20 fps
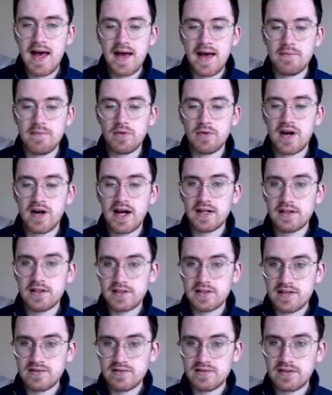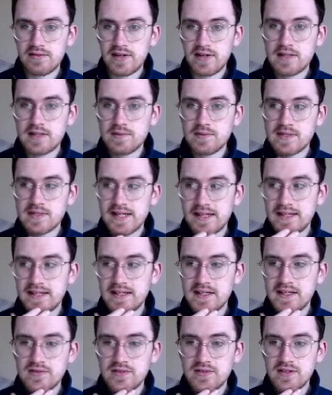or I'll definitely write them slightly
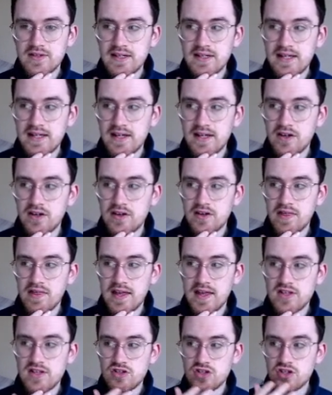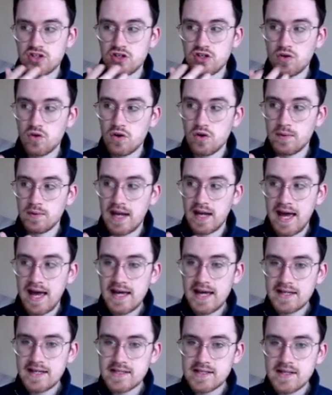differently here than just a normal
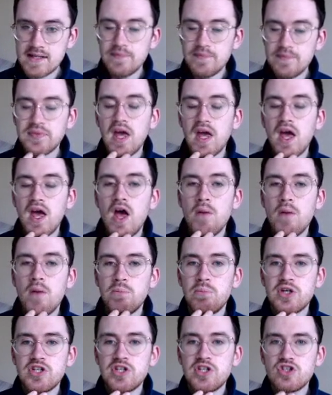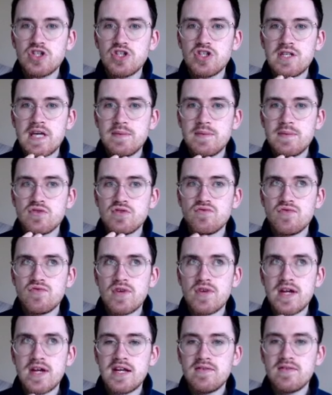x, but it just keeps it
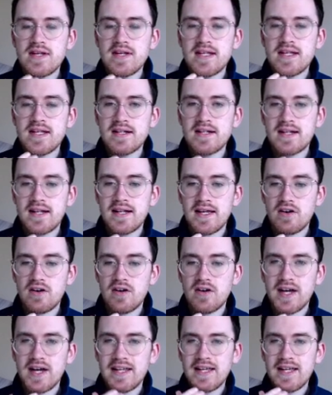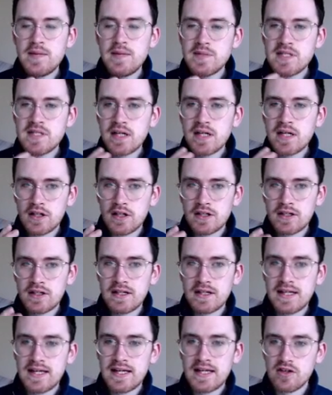really, really clear, and it keeps it a lot
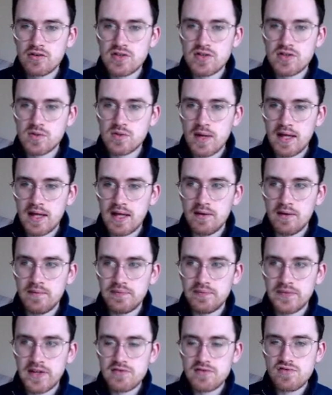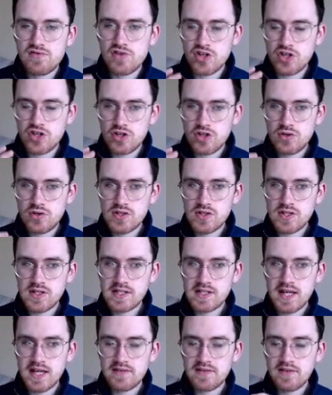cleaner as well. It reduces kind
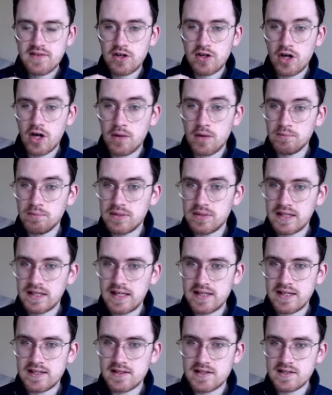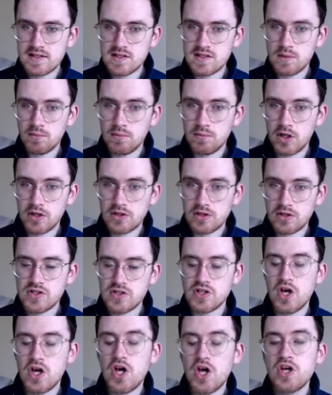of how complicated the sum looks.
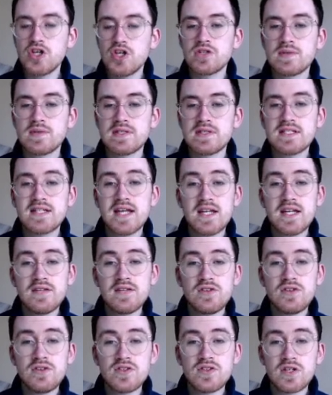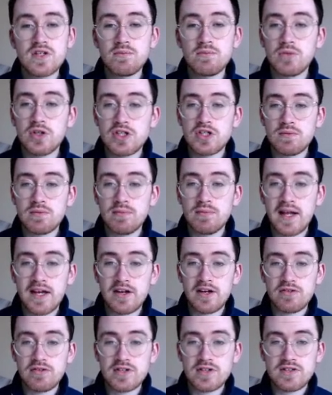So instead of using a multiply or a
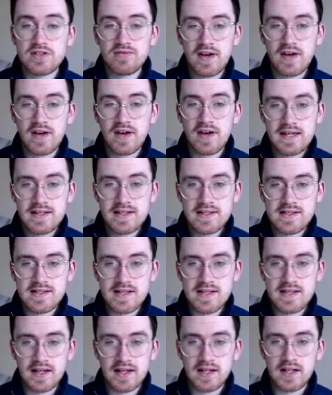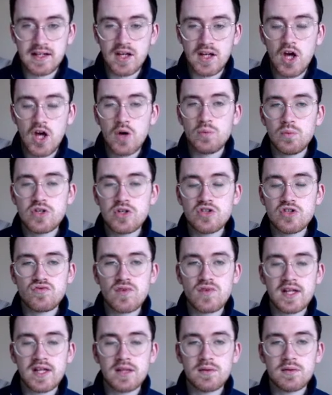divide sign, we just write
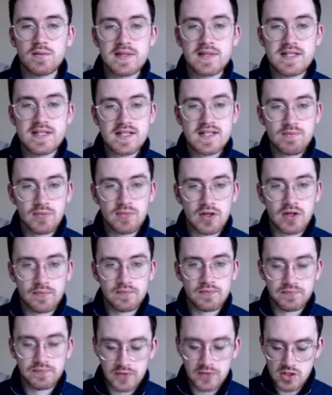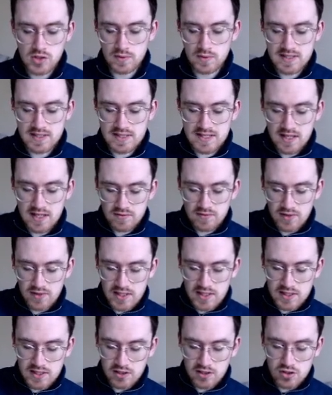them a bit simpler. So instead of
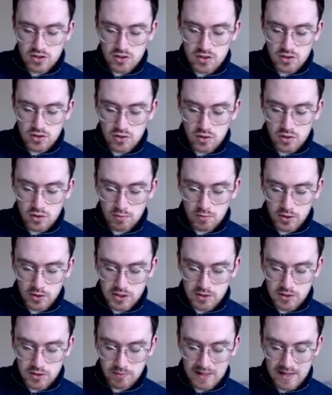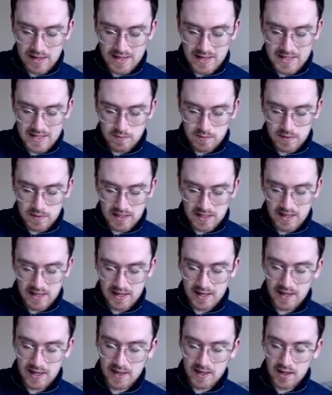writing 2 multiplied by
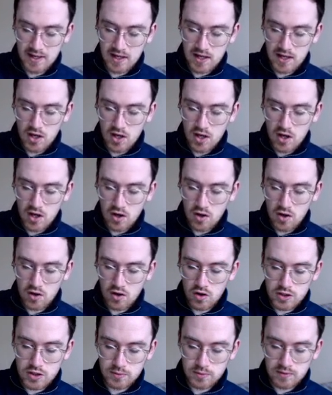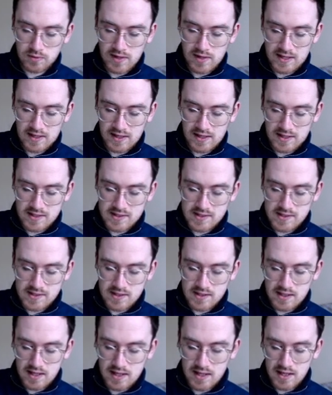k, all that we write it as
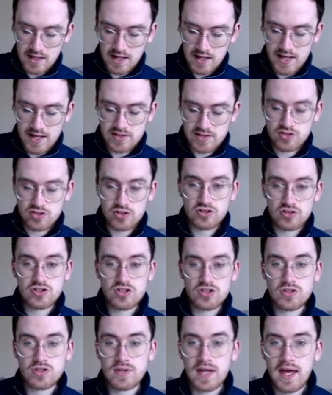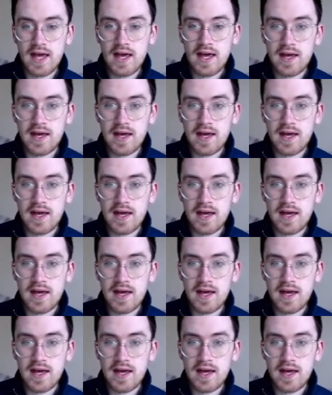is just 2k.